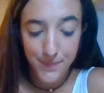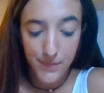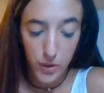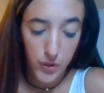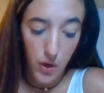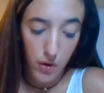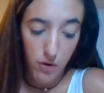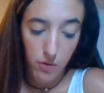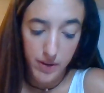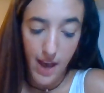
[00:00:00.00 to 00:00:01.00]

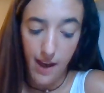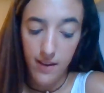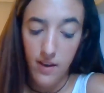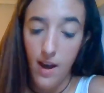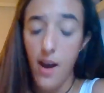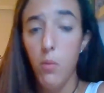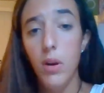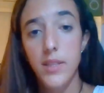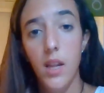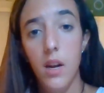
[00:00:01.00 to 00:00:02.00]
so yeah, I
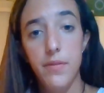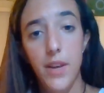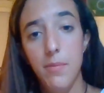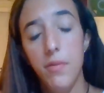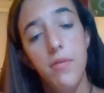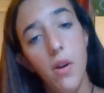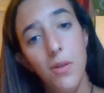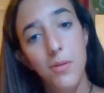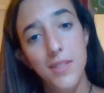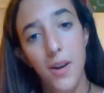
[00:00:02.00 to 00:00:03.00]
watched a lot of Game of
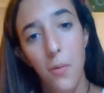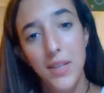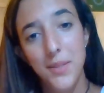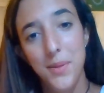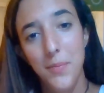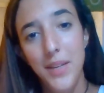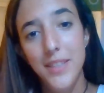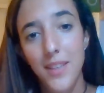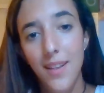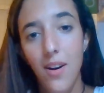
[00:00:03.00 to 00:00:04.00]
Thrones. I went to the
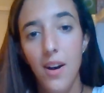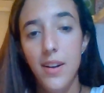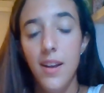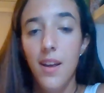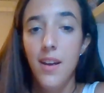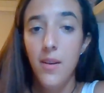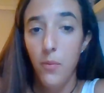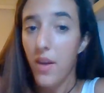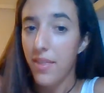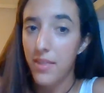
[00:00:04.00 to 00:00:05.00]
beach a lot
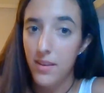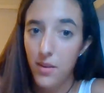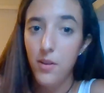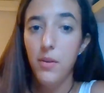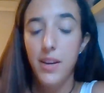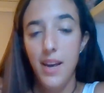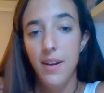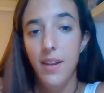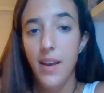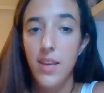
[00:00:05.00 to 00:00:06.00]
with,
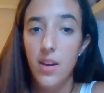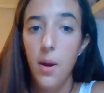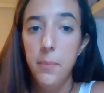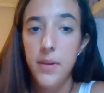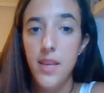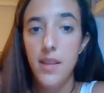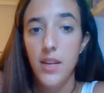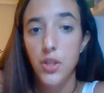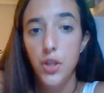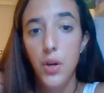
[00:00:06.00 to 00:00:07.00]
again, like the company that
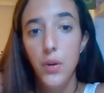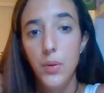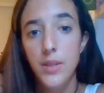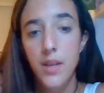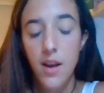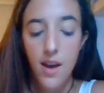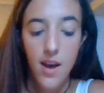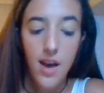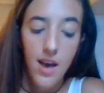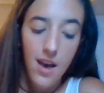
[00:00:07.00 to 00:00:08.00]
I chose,
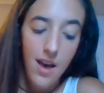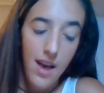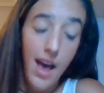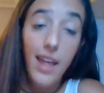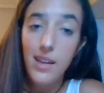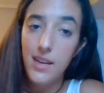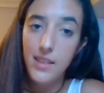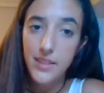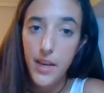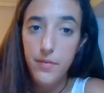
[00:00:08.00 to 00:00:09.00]
and like a
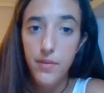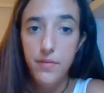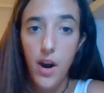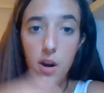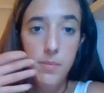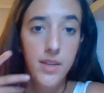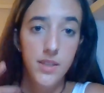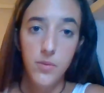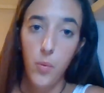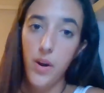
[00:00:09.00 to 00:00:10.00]
safe
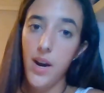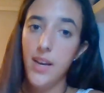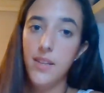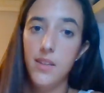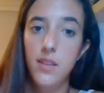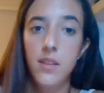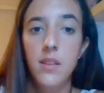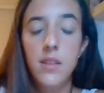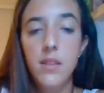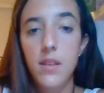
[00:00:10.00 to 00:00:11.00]
environment where I
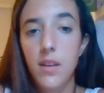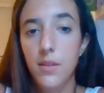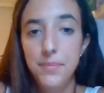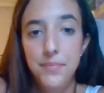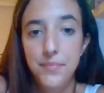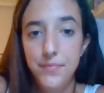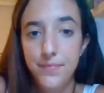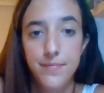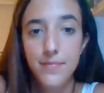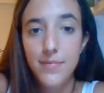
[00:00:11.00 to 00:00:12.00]
didn't
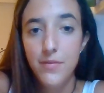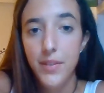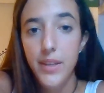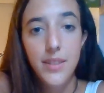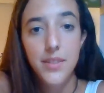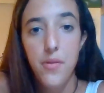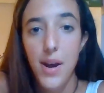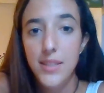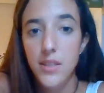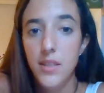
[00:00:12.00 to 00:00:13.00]
feel
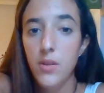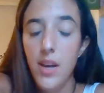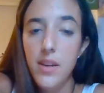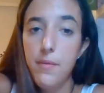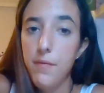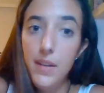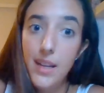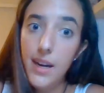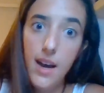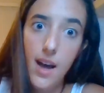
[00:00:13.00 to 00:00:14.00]
threatened, or I didn't feel
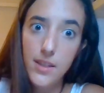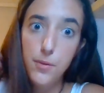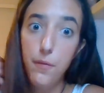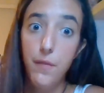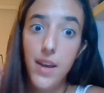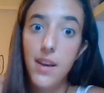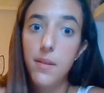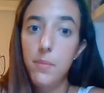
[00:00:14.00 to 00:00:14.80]
like I had to fake